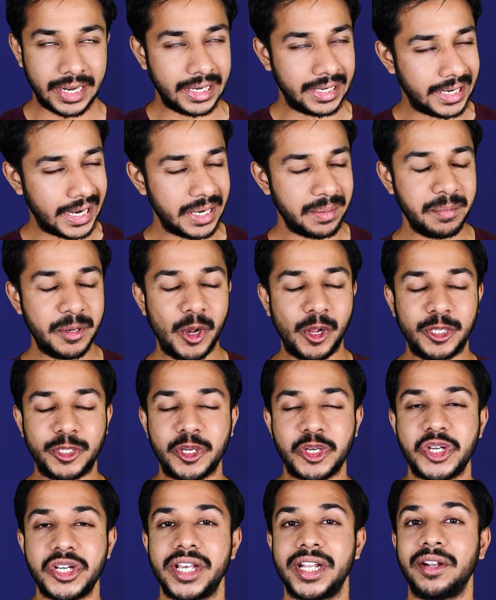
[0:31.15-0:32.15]
Let me
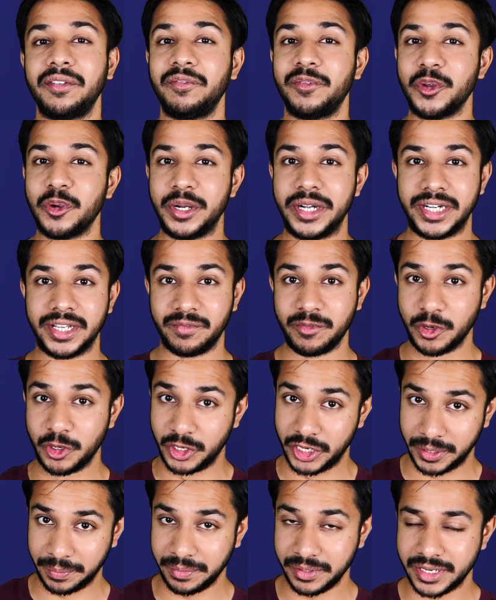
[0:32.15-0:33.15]
also share a few interview
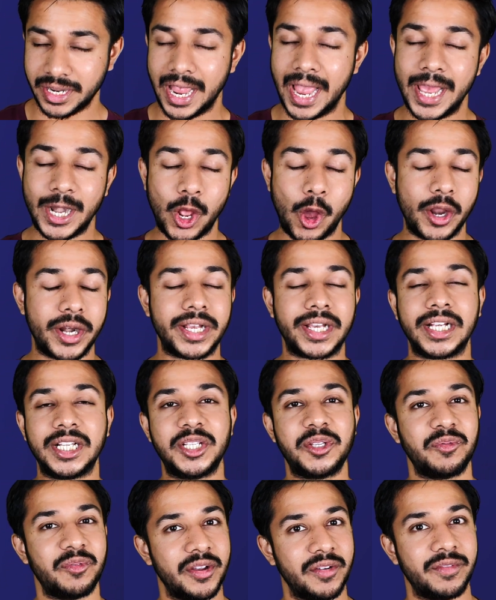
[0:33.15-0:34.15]
tips and
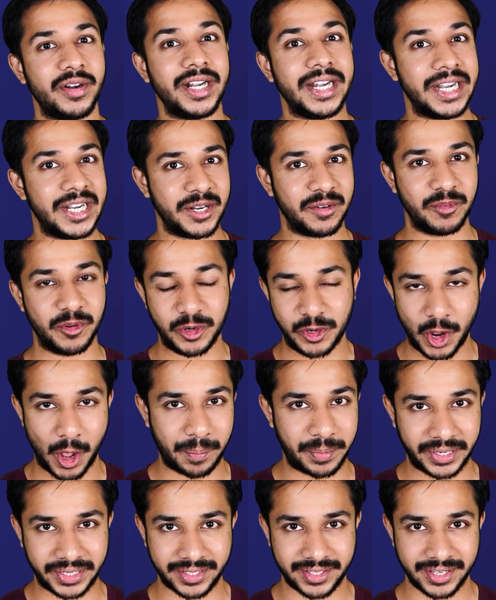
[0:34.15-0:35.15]
Oracle's favorite interview
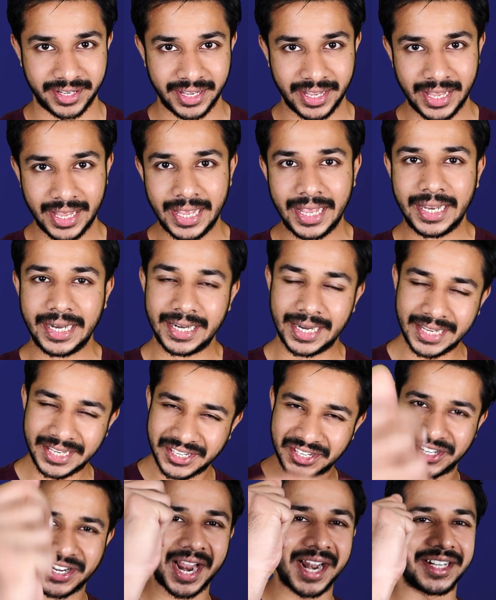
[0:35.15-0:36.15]
topics. Let's
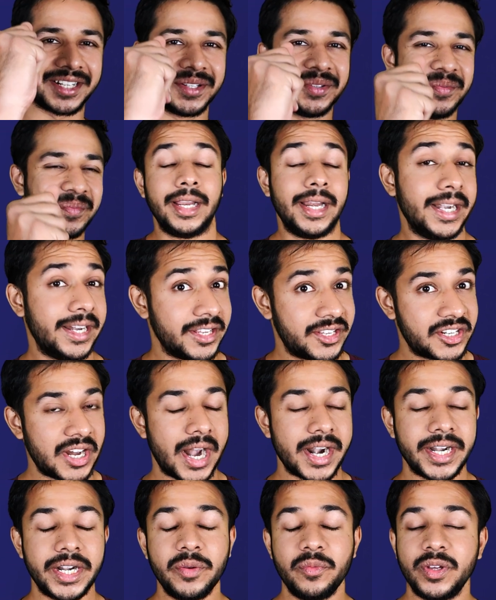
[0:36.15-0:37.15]
start. It
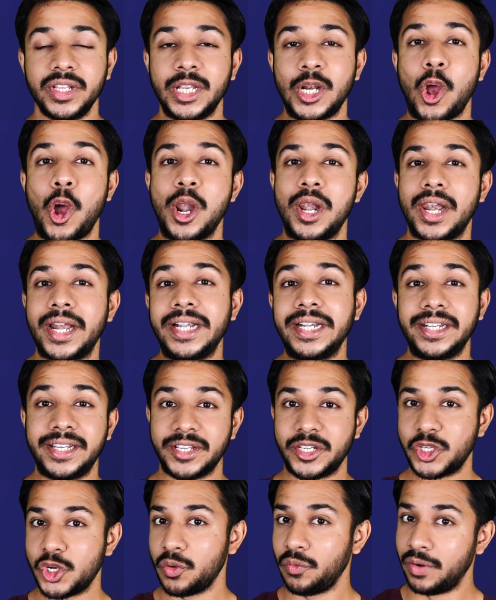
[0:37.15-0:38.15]
started with an online
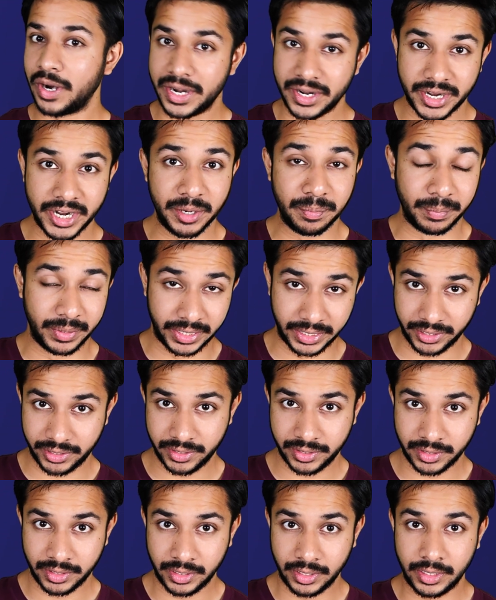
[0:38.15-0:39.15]
test of 100
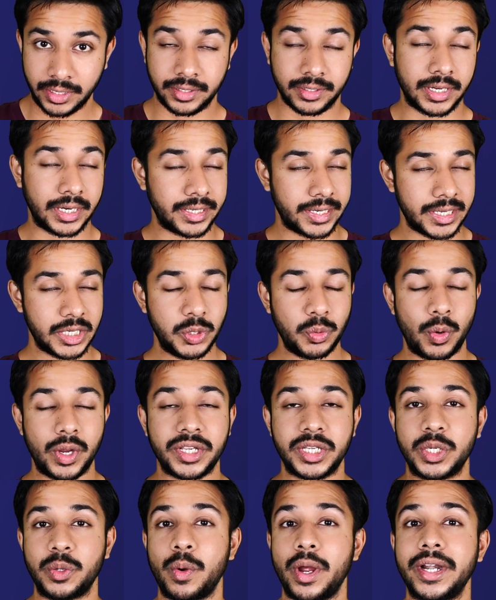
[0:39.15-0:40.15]
minutes. The test
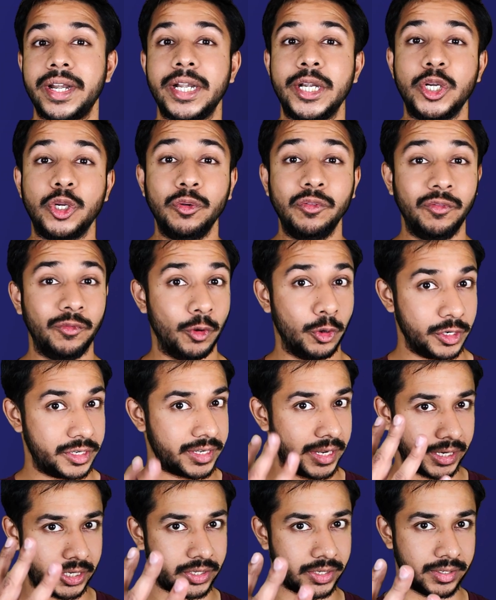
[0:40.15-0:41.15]
was divided into 4
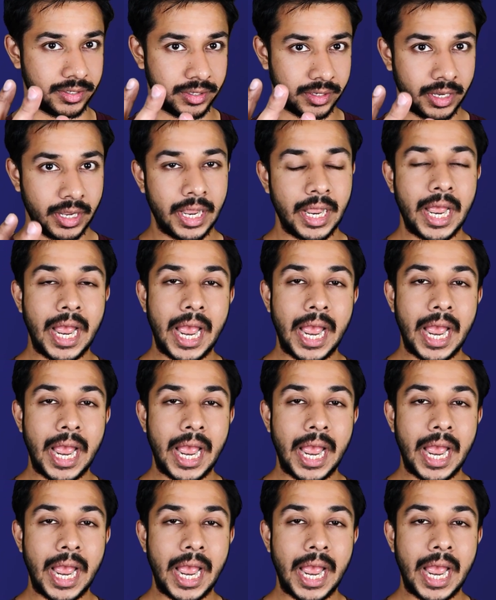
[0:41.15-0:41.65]
sections.